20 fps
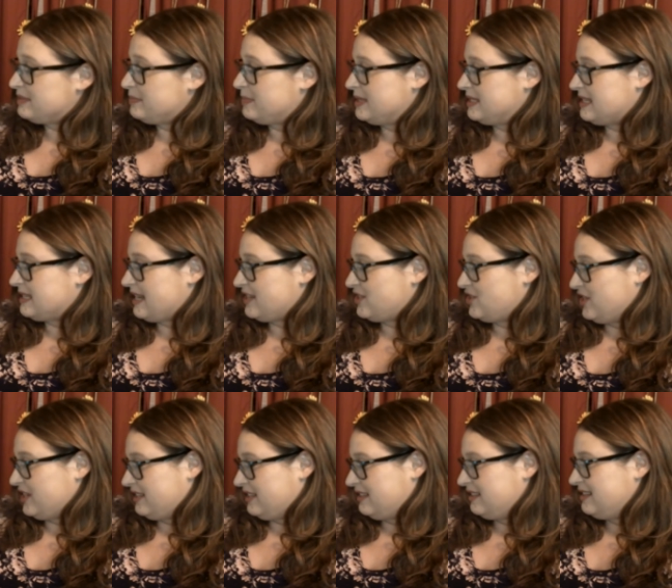
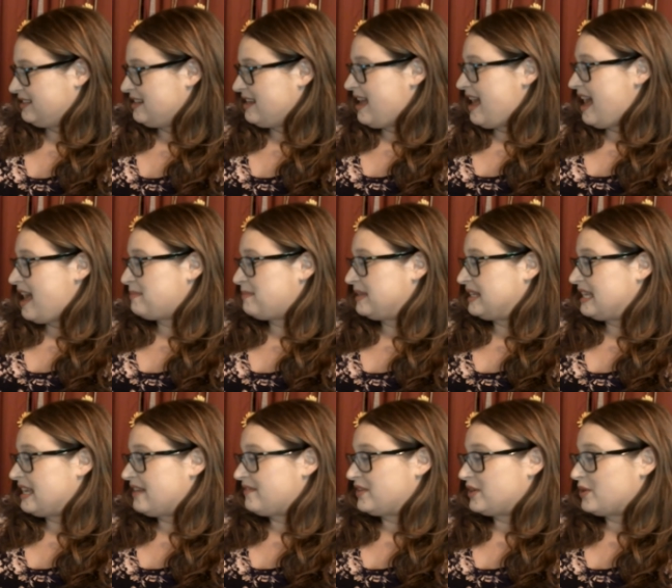possession had been
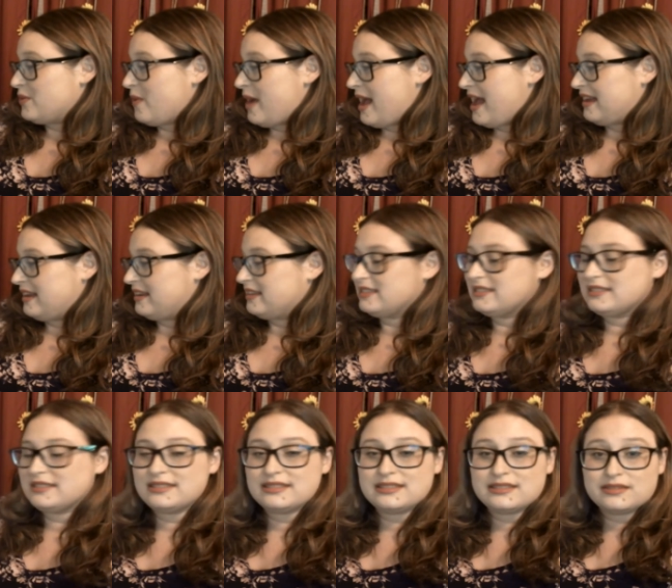given away.
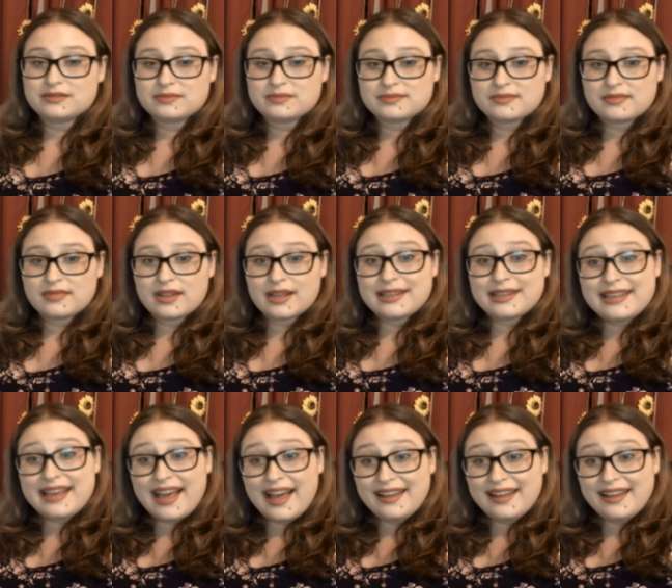Yet